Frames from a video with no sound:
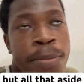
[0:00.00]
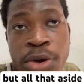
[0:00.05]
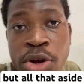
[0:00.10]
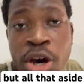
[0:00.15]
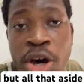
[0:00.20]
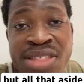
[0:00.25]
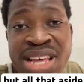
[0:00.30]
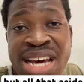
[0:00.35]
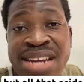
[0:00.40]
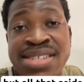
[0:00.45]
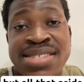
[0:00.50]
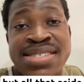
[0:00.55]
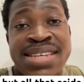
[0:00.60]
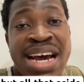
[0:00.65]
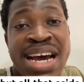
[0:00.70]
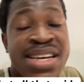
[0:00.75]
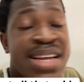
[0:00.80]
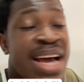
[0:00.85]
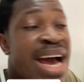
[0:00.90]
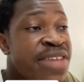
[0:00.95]
But all that
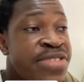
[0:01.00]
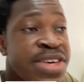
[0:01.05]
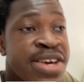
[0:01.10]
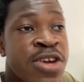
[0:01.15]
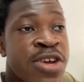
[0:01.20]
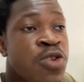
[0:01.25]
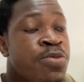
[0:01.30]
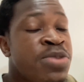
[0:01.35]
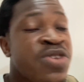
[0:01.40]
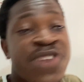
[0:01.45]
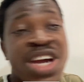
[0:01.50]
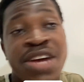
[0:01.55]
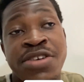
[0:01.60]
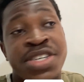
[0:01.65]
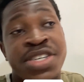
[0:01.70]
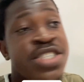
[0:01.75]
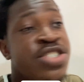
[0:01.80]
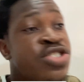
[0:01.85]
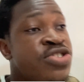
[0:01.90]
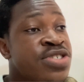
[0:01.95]
aside, I think it'll be very
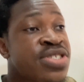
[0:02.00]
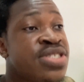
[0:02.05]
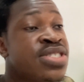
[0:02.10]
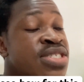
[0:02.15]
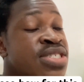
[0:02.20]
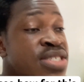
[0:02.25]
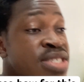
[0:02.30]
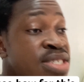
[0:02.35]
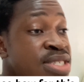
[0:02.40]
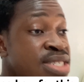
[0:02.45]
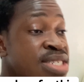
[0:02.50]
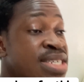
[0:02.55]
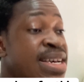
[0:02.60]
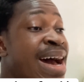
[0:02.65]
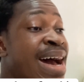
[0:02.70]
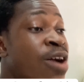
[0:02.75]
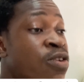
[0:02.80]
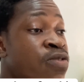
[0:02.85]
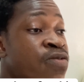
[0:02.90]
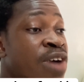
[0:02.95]
interesting to see
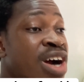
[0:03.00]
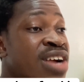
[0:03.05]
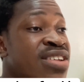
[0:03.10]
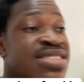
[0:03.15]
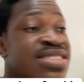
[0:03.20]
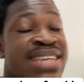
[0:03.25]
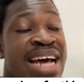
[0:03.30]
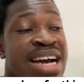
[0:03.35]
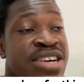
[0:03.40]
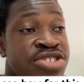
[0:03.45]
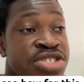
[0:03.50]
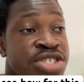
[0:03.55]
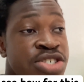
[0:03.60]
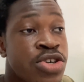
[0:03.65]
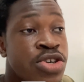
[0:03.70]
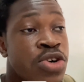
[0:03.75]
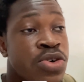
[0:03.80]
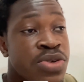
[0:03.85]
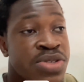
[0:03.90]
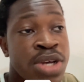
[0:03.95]
how far this actually
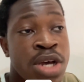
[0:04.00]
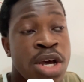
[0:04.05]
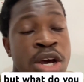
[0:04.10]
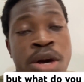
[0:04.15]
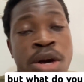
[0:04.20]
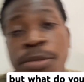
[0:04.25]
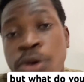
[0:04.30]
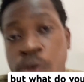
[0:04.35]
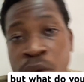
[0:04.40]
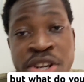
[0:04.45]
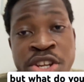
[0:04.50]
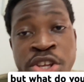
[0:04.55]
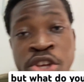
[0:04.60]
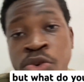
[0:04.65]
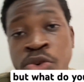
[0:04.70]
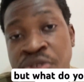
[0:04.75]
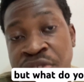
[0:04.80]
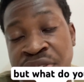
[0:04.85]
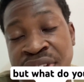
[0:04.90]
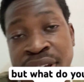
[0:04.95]
goes. But what do
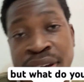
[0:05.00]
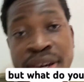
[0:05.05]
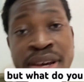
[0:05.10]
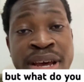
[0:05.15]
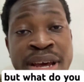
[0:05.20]
you think?